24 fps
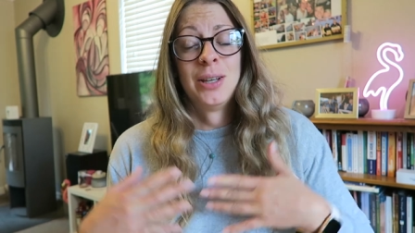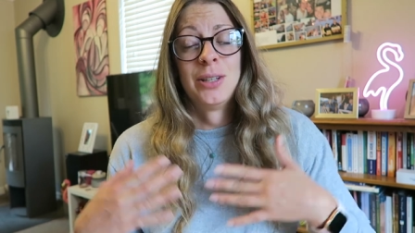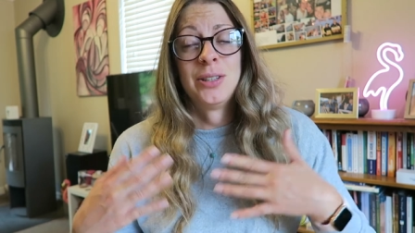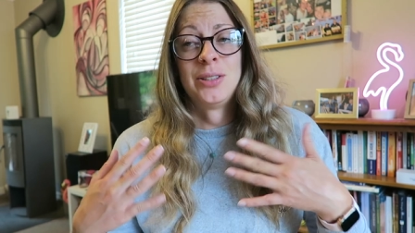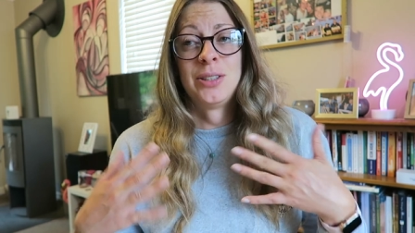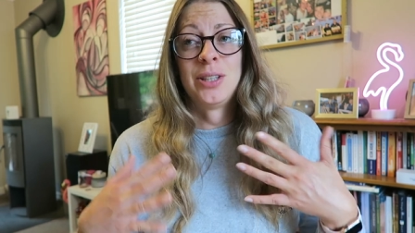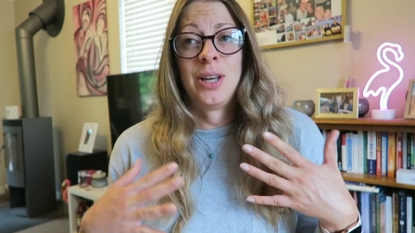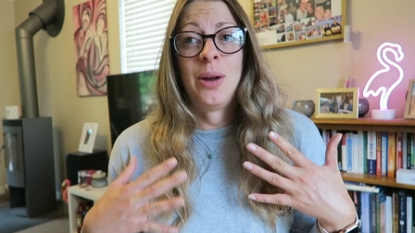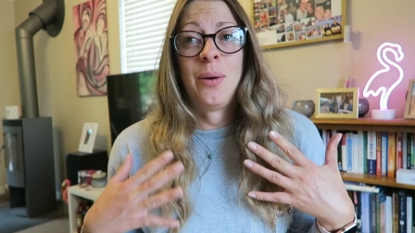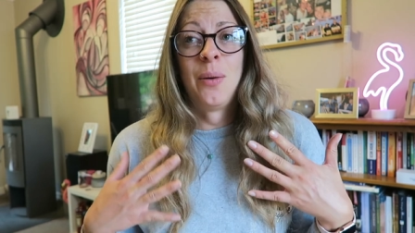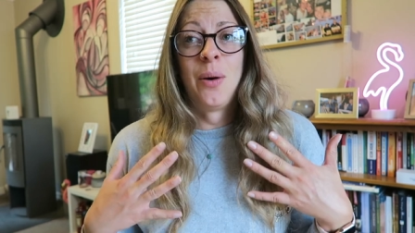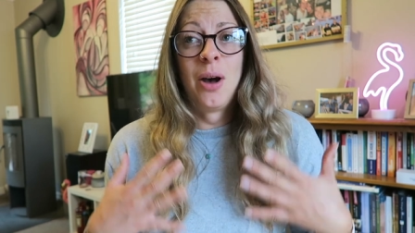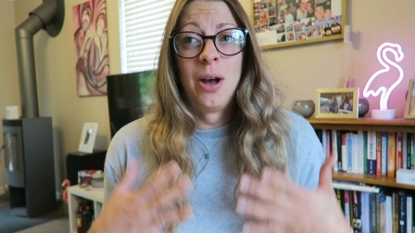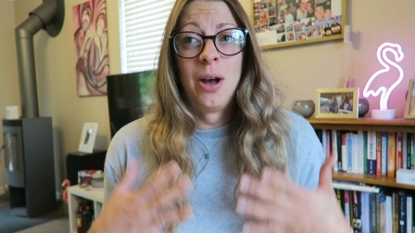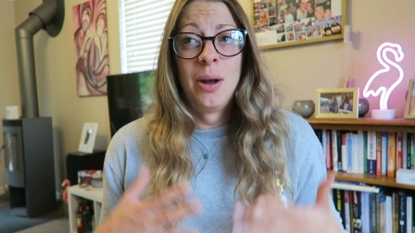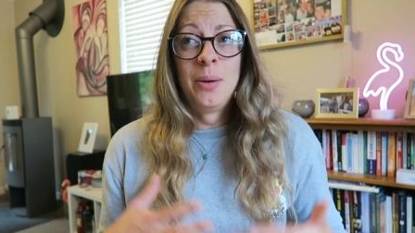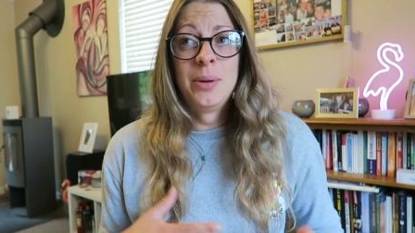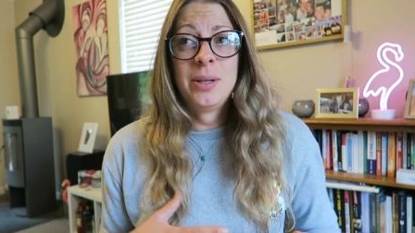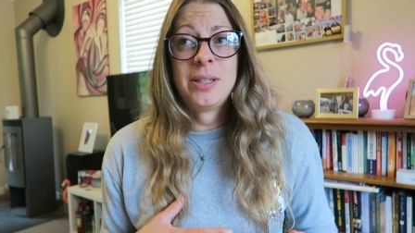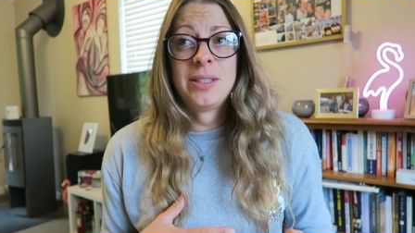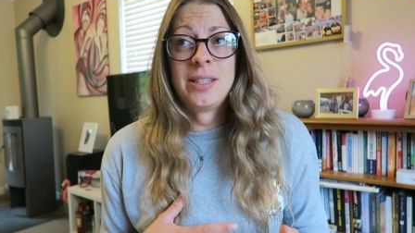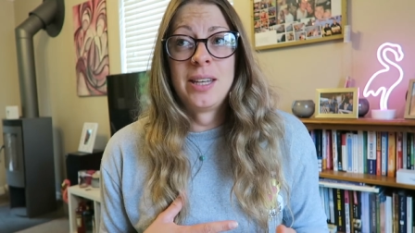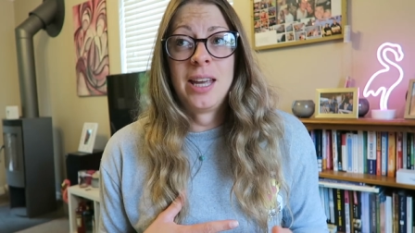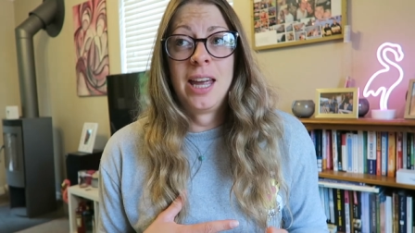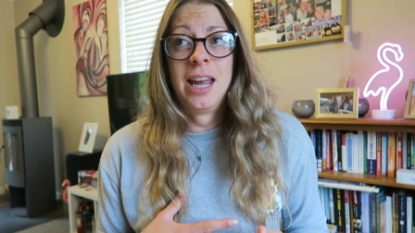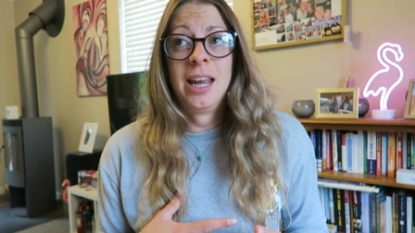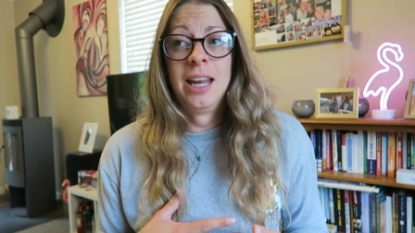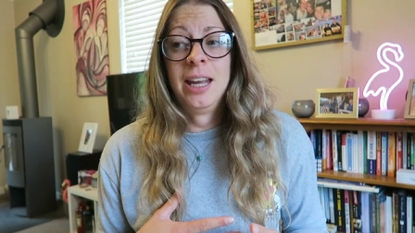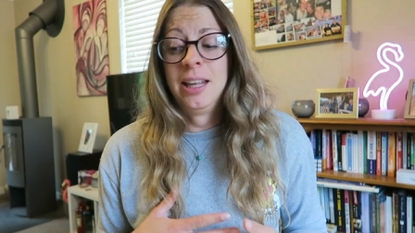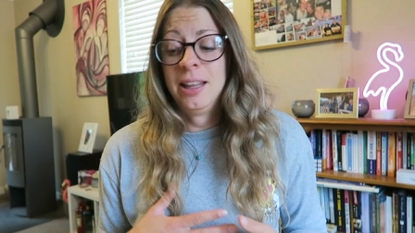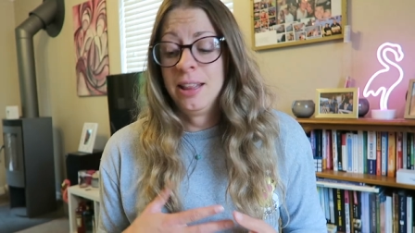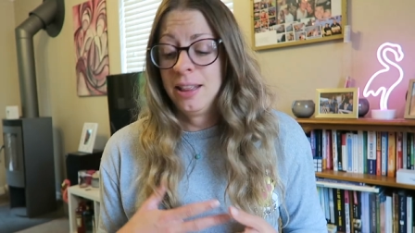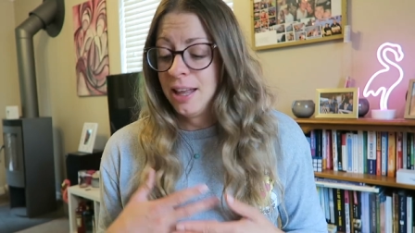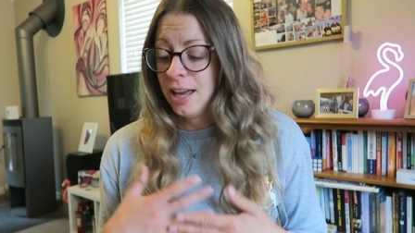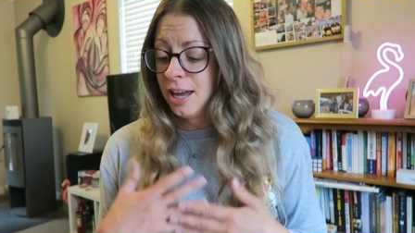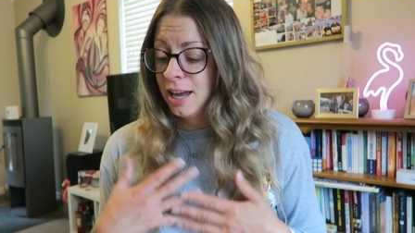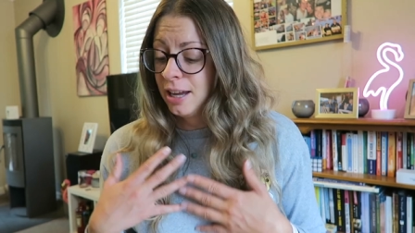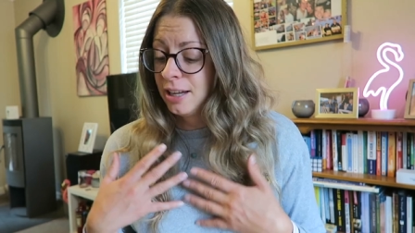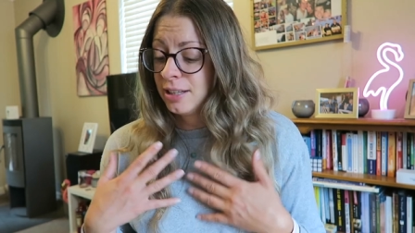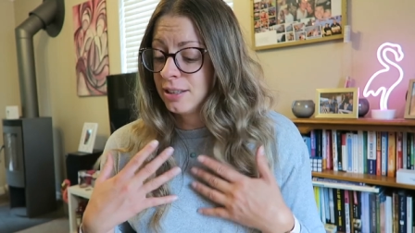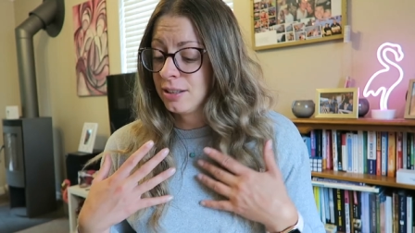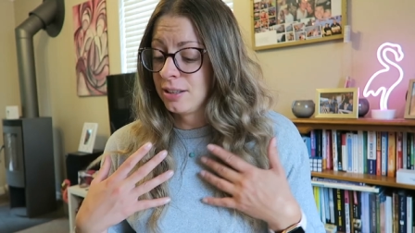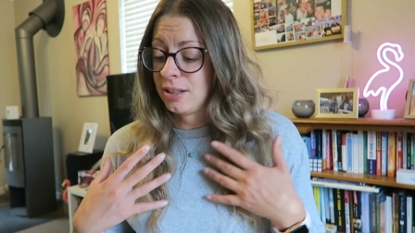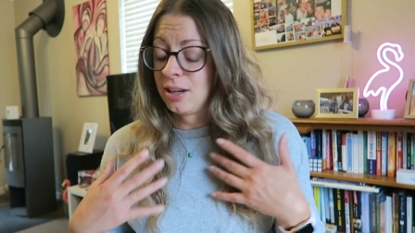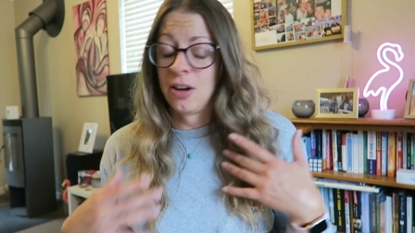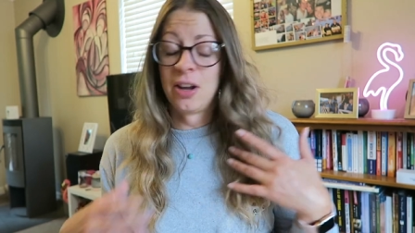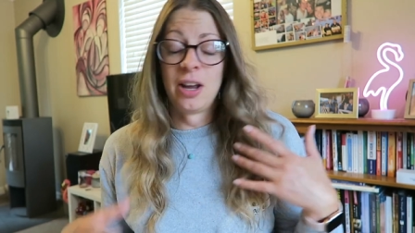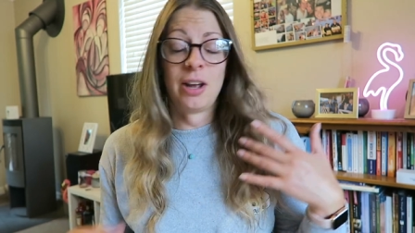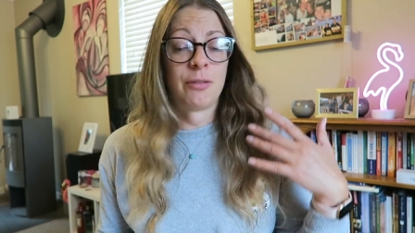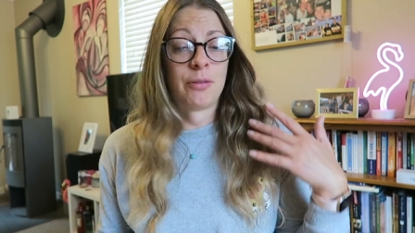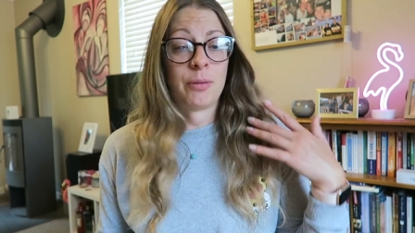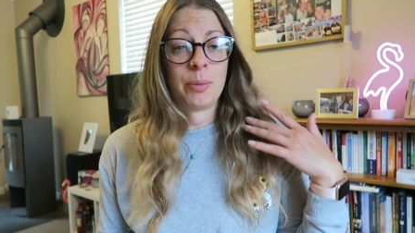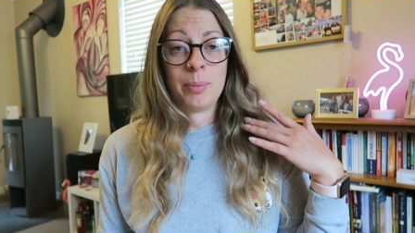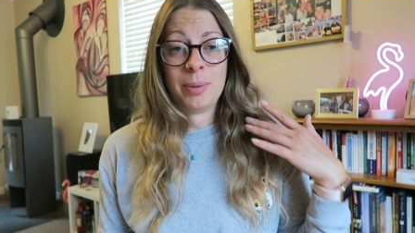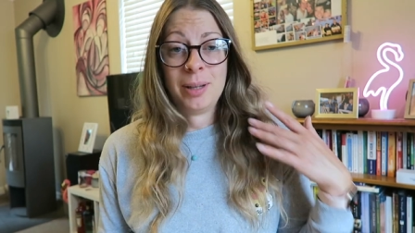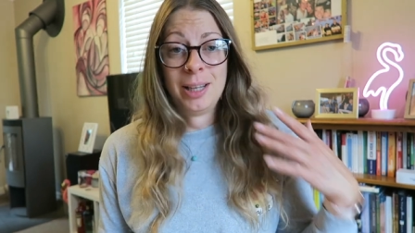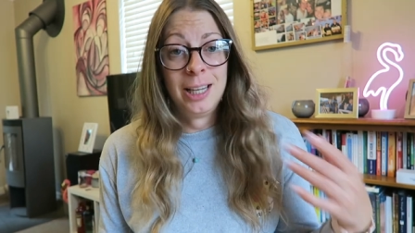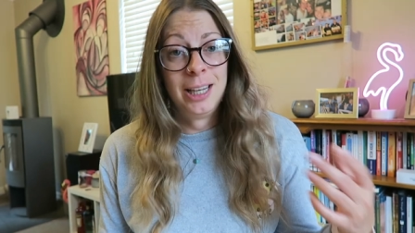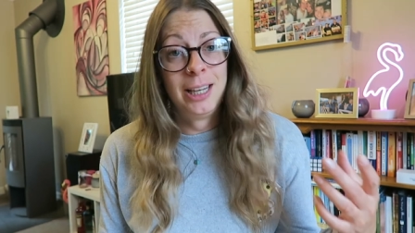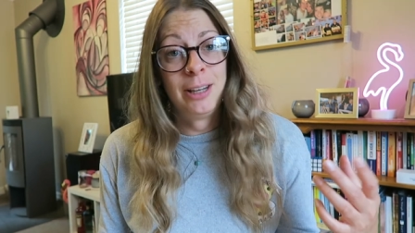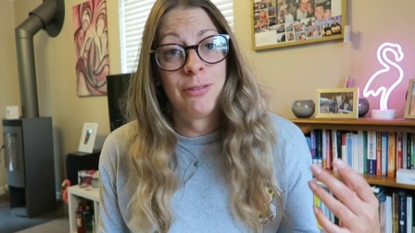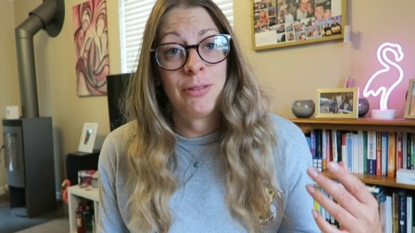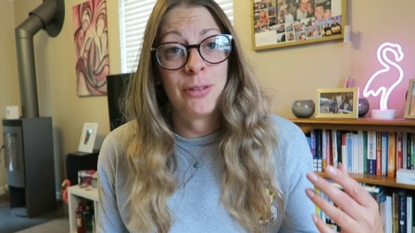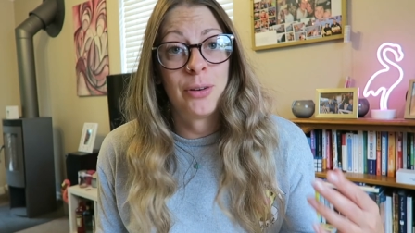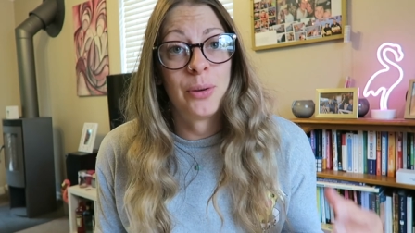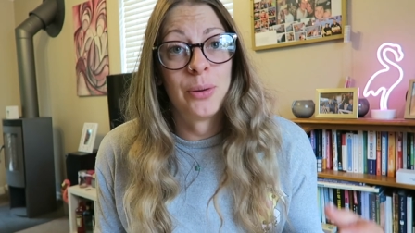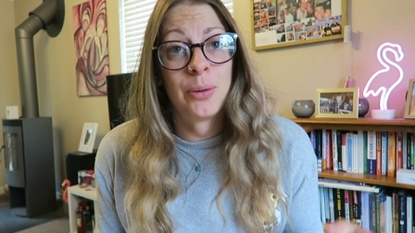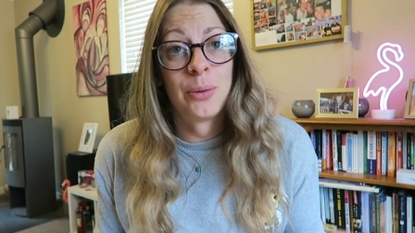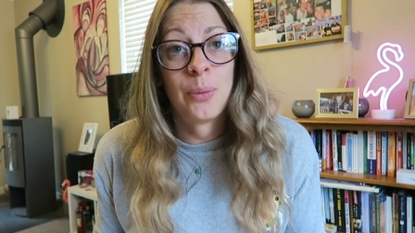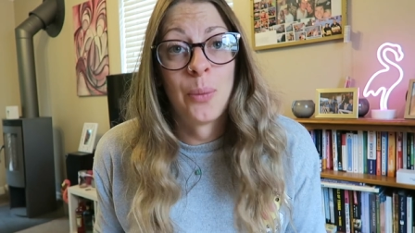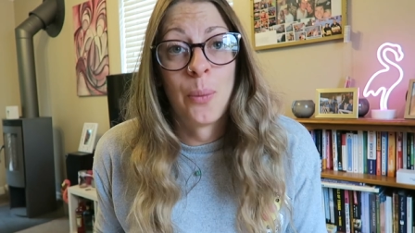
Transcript: So I would say that I have completely forgotten